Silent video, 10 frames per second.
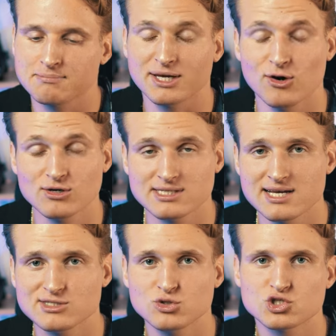Because
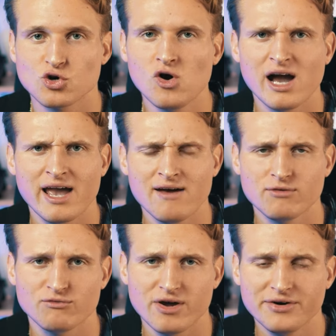as you saw, I
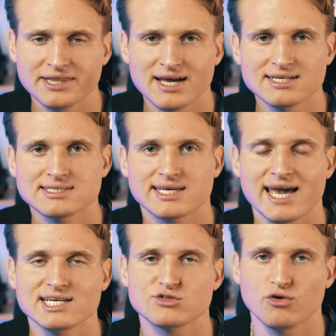have a very nice
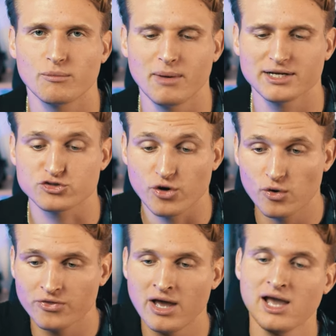case for my
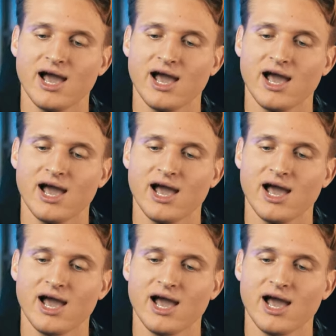drone.